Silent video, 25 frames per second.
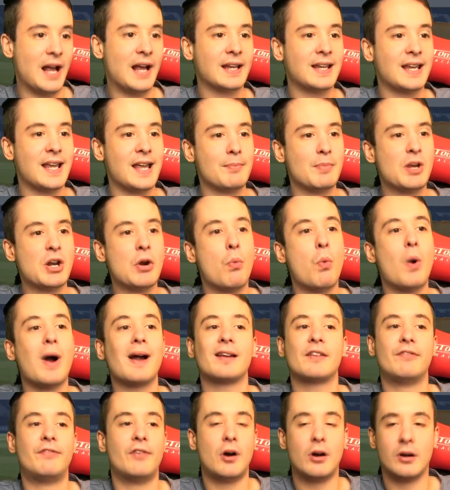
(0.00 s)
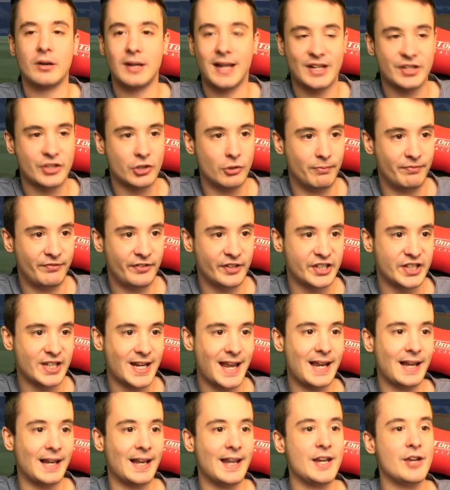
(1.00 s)
Right, okay, I'm going to whack Vargas up for
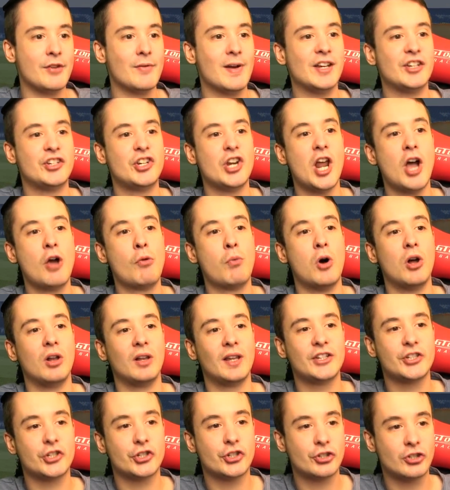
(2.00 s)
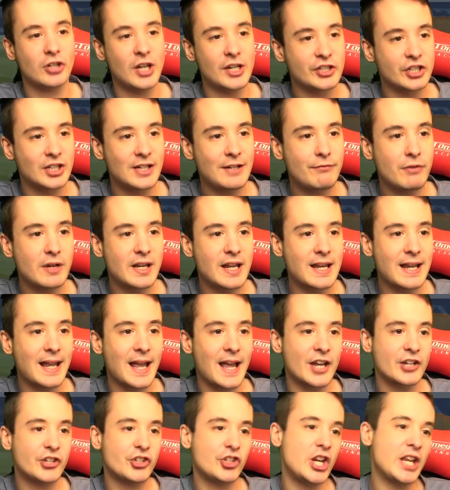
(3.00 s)
sale anyway. Do you know what? Let's see if we can
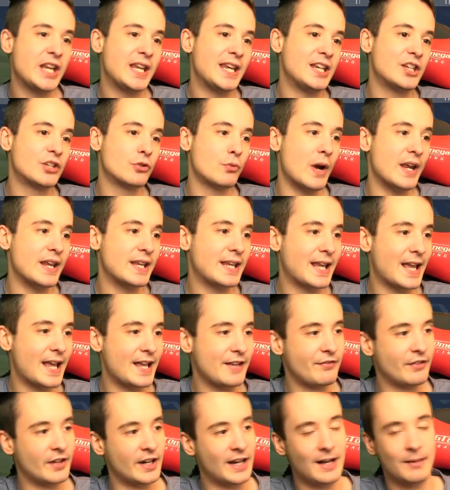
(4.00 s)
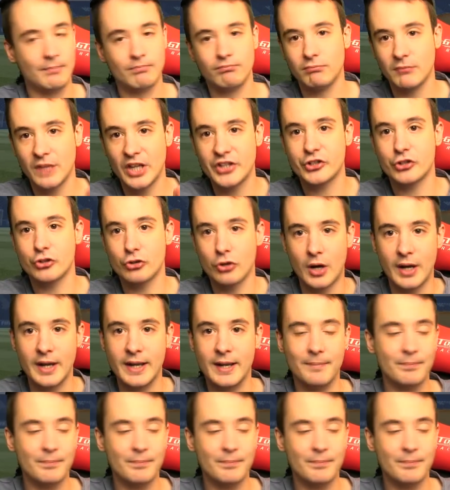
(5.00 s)
get a cheeky 20k for that. Let's try